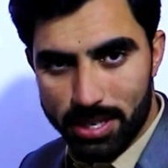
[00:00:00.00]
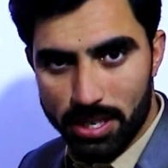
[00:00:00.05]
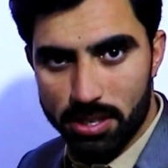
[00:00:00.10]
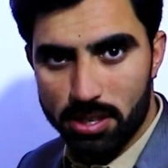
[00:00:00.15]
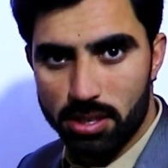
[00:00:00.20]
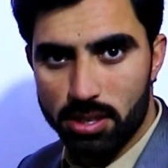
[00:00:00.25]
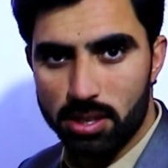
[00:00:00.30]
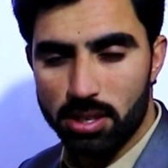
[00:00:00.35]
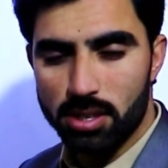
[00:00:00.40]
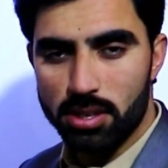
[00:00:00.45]

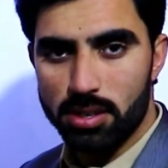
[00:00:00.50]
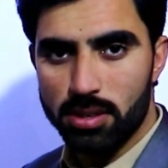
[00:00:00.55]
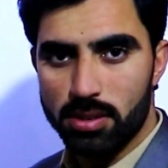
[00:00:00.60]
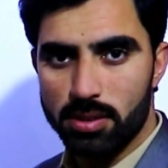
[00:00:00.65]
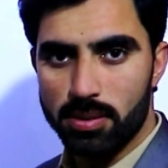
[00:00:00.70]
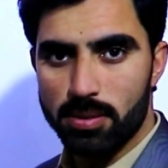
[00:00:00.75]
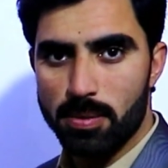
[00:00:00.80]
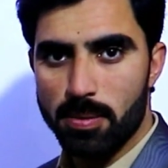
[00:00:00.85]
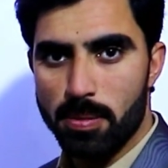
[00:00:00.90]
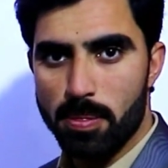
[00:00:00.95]
test
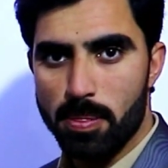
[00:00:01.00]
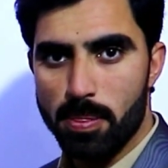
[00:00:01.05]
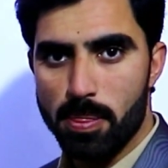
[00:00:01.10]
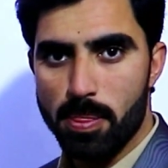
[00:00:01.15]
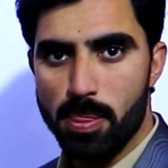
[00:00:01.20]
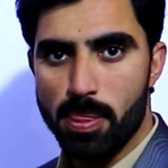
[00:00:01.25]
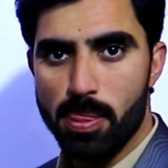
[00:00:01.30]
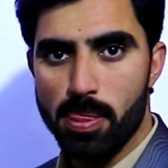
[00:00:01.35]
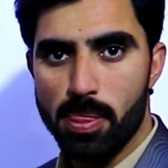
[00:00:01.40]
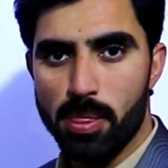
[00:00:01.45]

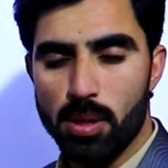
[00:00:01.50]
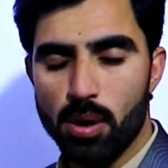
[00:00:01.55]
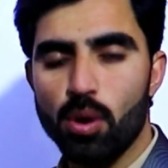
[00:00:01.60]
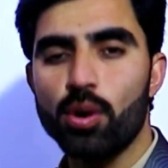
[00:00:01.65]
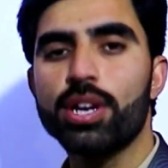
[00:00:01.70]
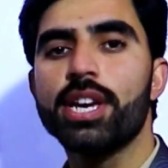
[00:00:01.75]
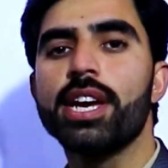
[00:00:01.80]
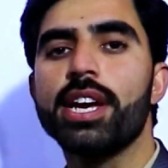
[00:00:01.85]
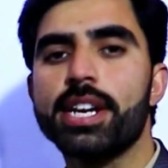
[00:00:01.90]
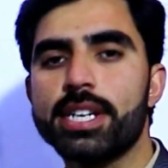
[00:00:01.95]

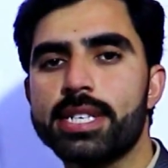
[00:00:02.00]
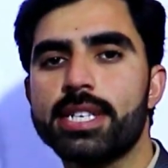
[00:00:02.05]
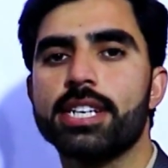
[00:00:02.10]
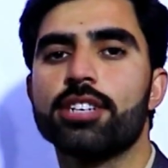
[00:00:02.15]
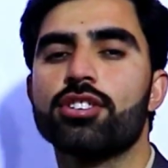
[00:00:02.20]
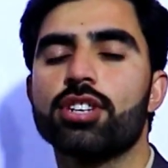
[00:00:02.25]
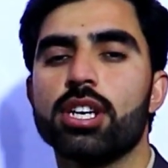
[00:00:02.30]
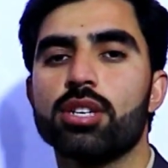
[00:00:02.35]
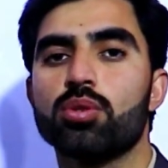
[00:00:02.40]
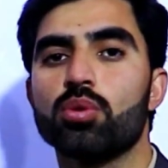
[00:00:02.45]
okay
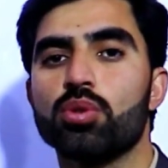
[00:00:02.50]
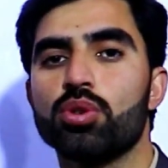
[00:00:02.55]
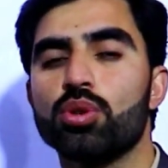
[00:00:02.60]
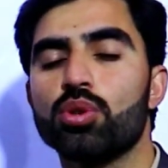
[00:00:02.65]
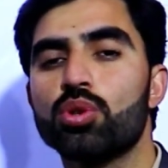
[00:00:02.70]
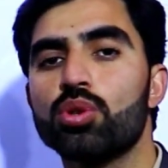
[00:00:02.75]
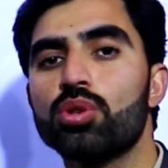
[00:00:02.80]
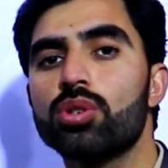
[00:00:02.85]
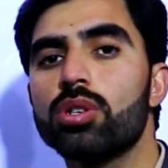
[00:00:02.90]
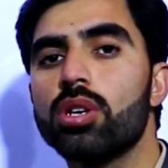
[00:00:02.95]
etc so you
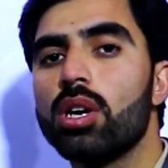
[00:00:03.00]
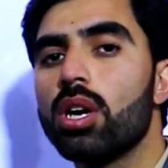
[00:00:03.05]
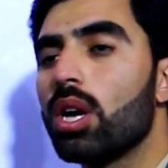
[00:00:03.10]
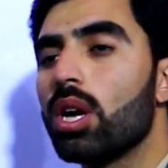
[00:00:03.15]
should